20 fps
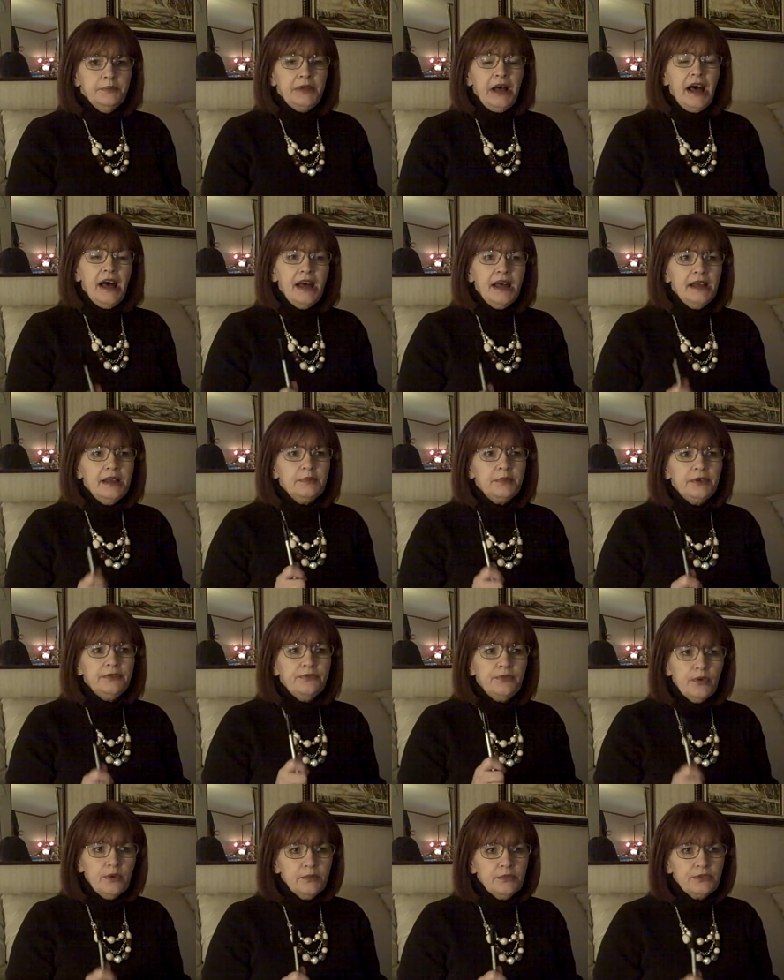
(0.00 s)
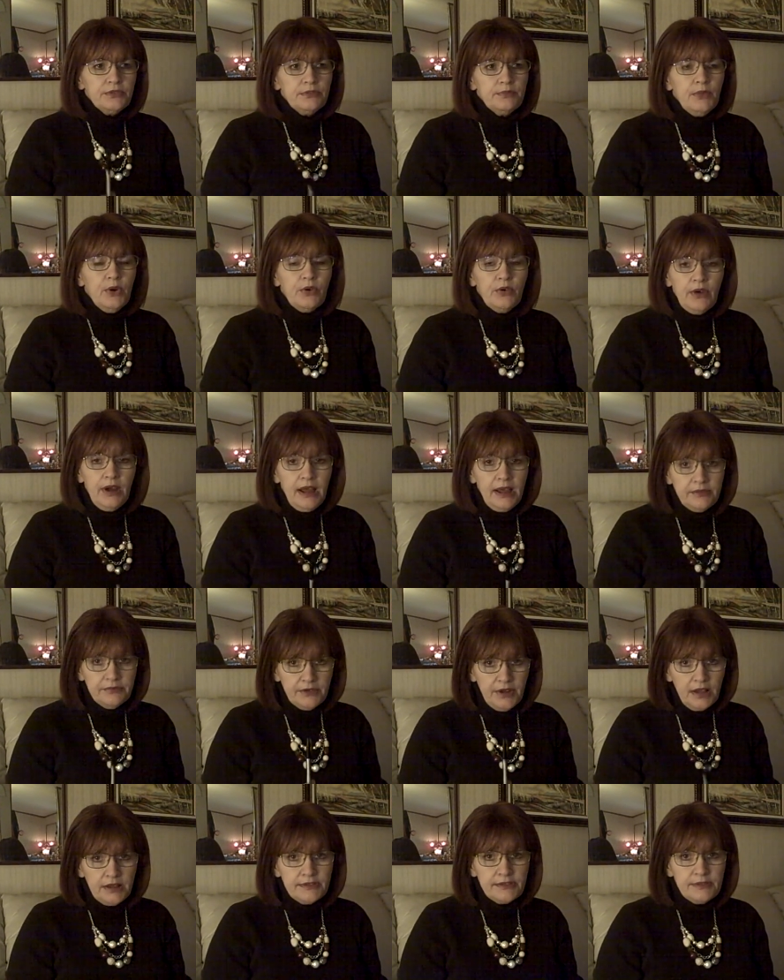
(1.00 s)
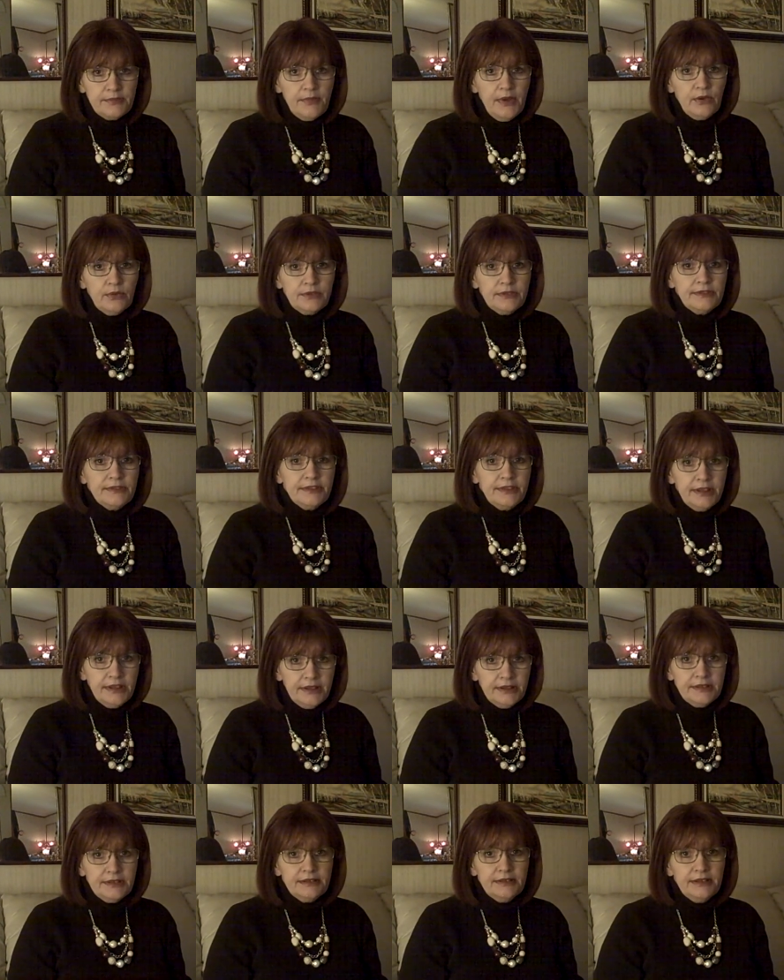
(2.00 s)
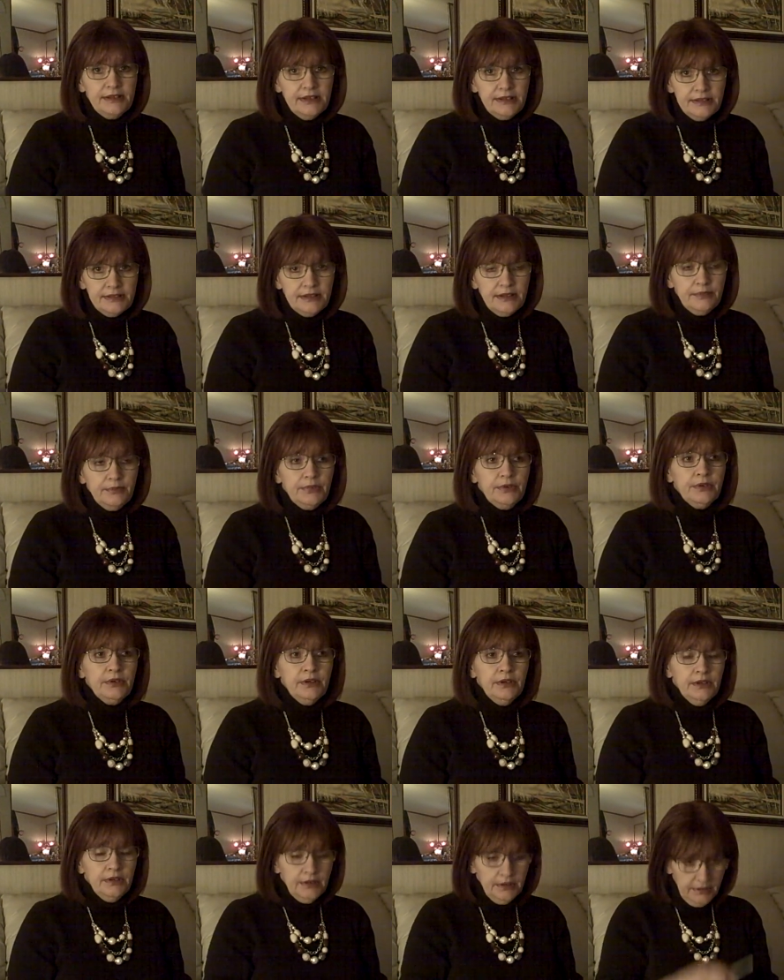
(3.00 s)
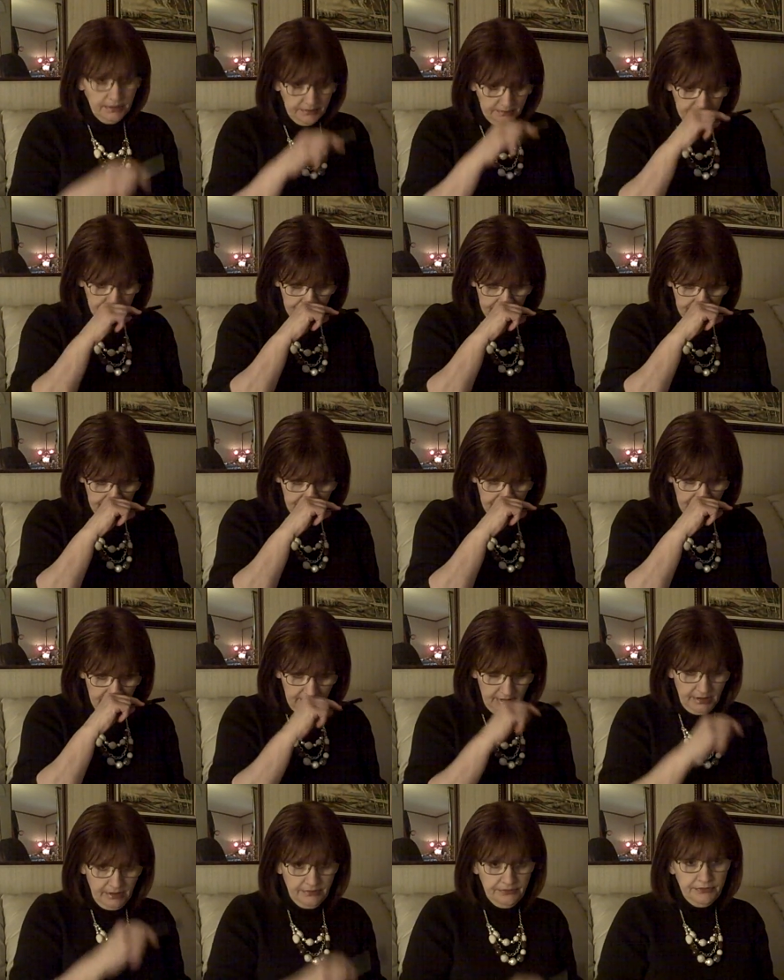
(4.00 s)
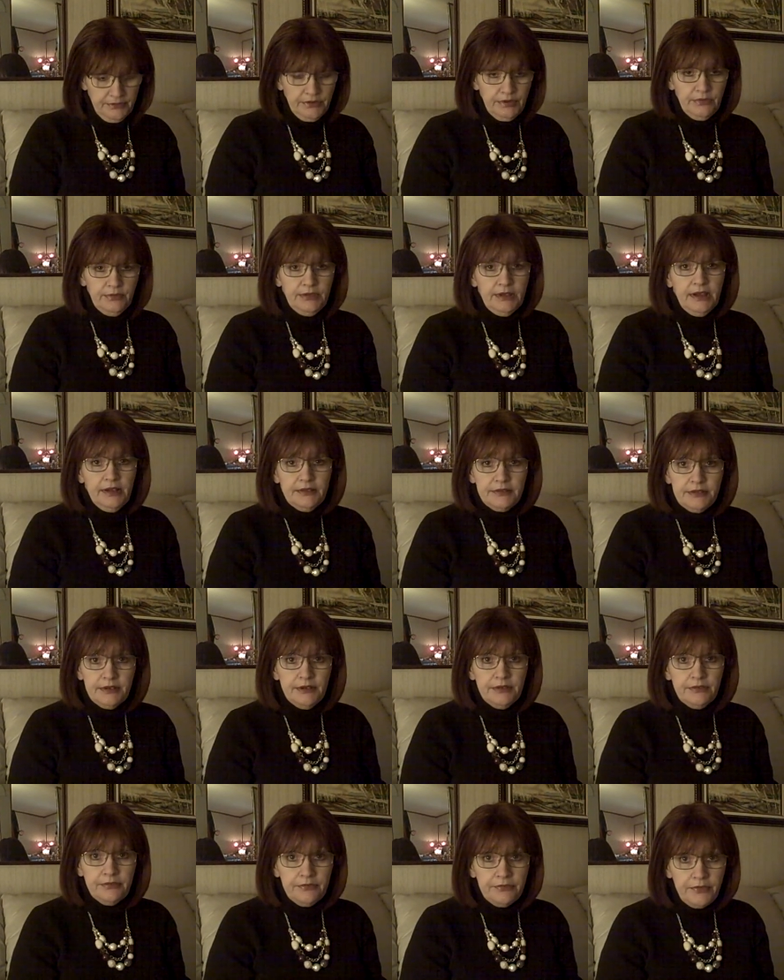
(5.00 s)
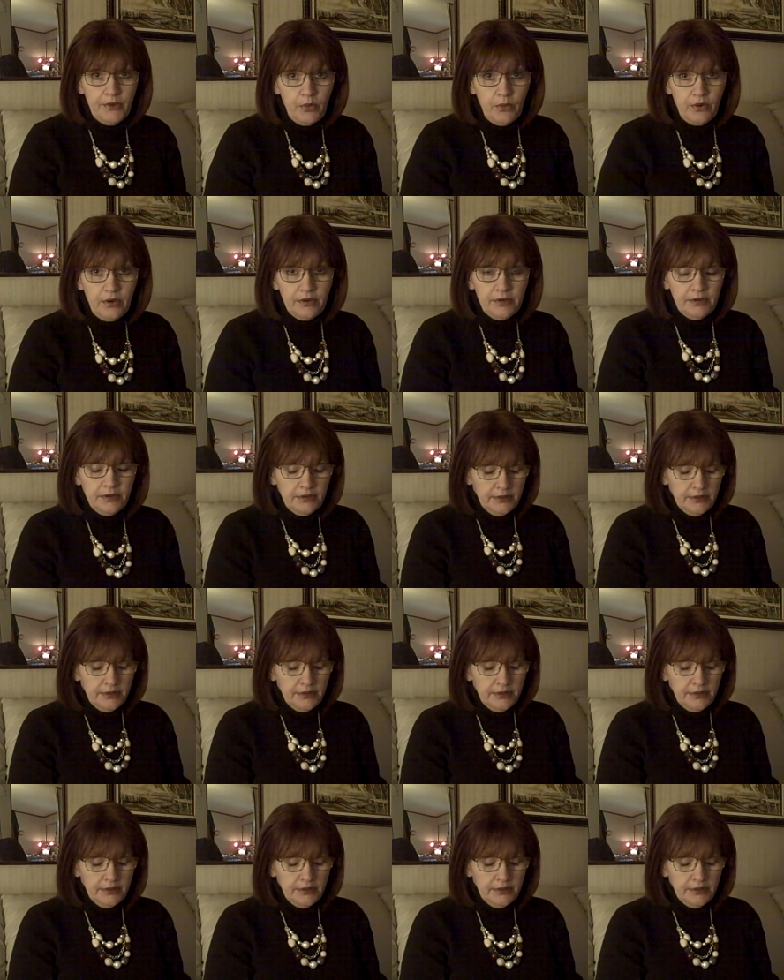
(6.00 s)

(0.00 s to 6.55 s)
I am a former smoker. I have not smoked since December of 2004.